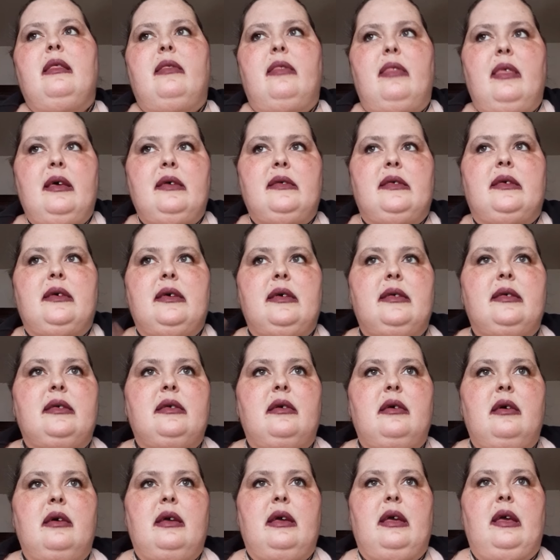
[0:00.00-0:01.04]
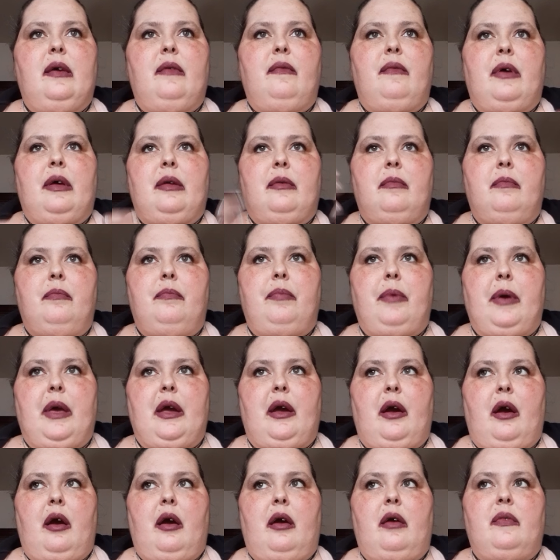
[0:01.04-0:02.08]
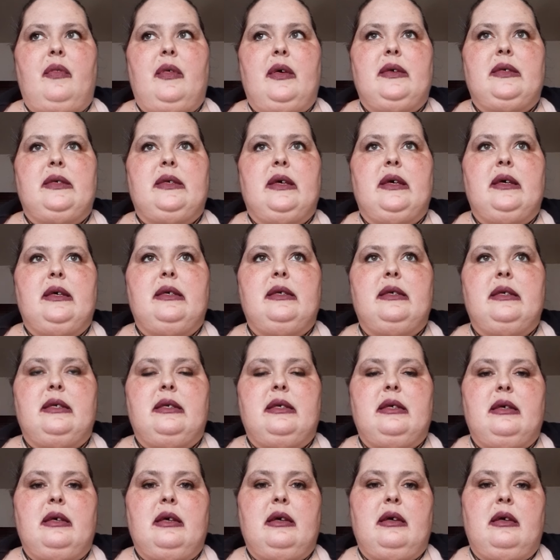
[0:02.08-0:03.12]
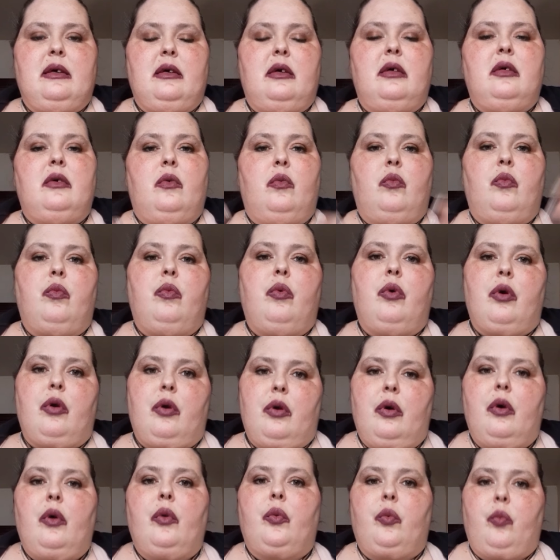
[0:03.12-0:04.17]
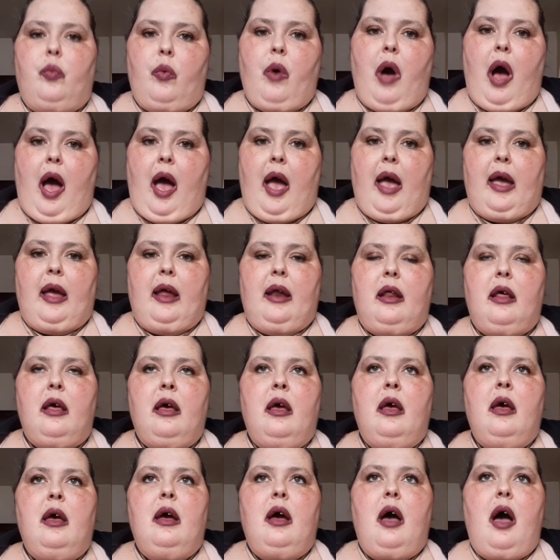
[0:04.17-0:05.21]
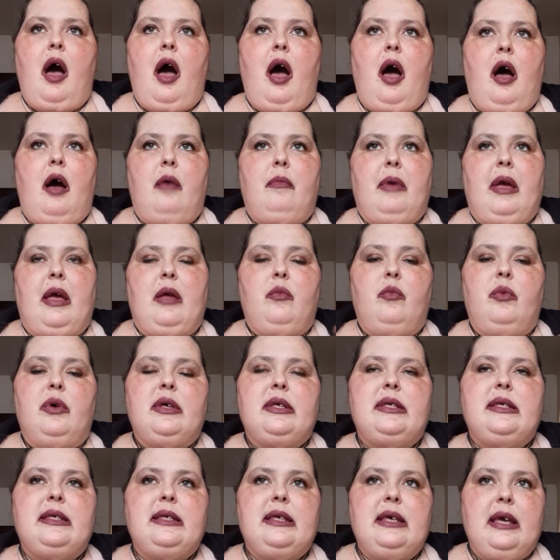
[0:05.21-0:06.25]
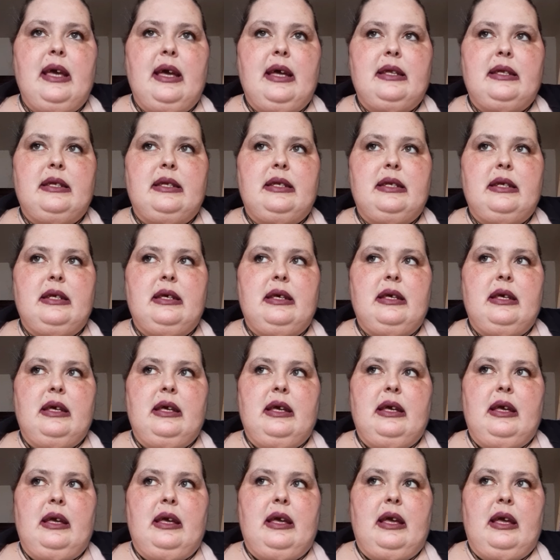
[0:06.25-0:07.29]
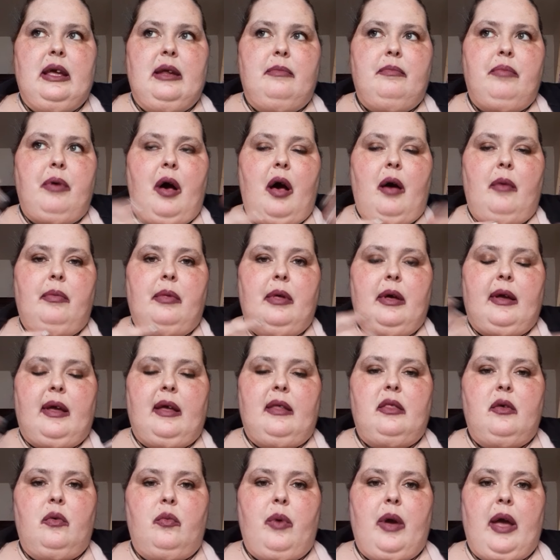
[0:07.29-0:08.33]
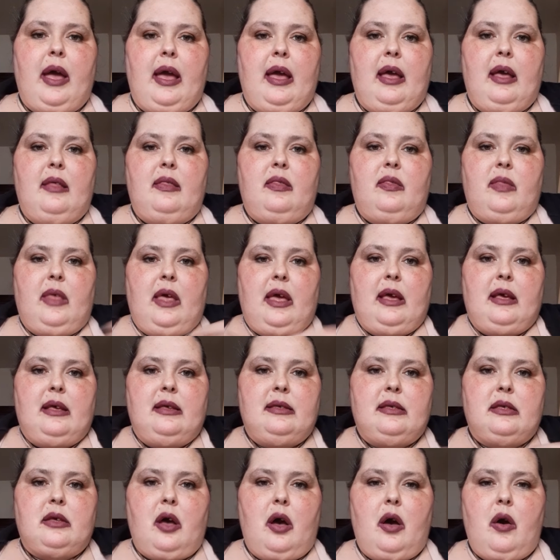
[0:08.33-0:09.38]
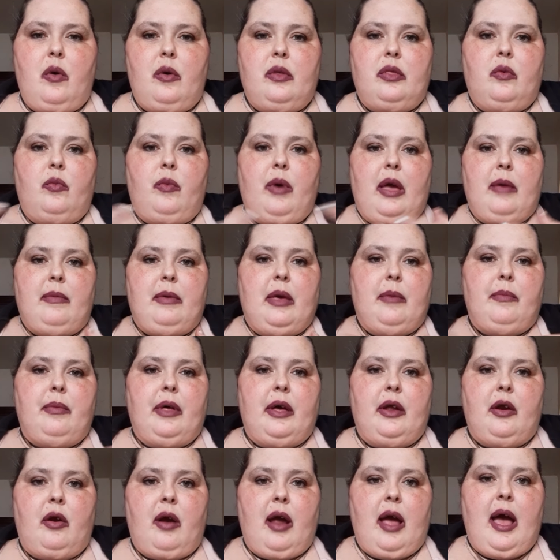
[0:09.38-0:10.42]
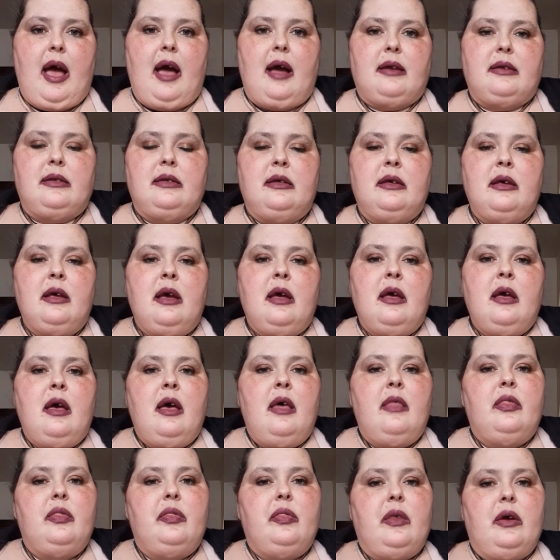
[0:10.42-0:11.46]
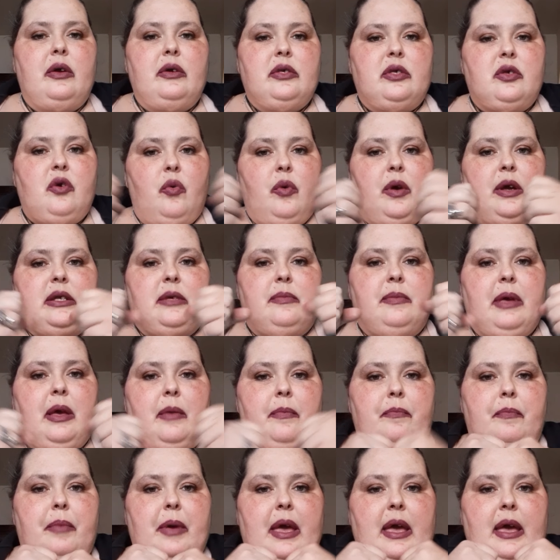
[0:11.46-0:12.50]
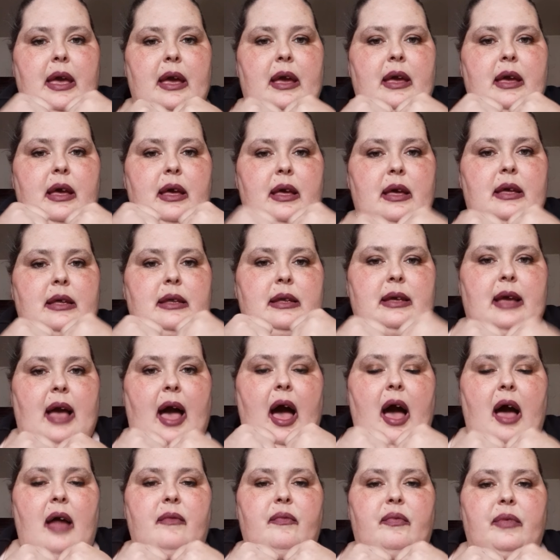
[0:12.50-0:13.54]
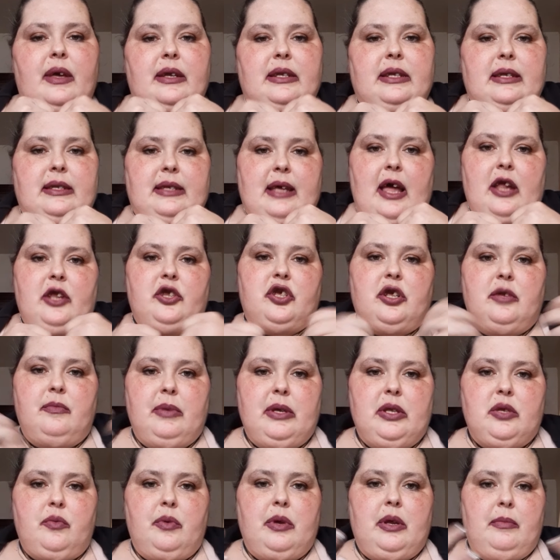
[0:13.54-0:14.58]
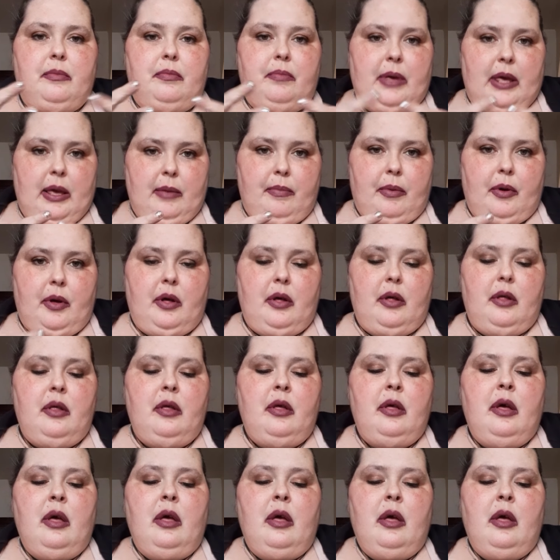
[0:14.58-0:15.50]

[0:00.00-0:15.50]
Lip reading: this is even bigger. This is worldwide, and we'll see it in public, in the way things go and the way people interact. There's going to be a big conflict and tension between people.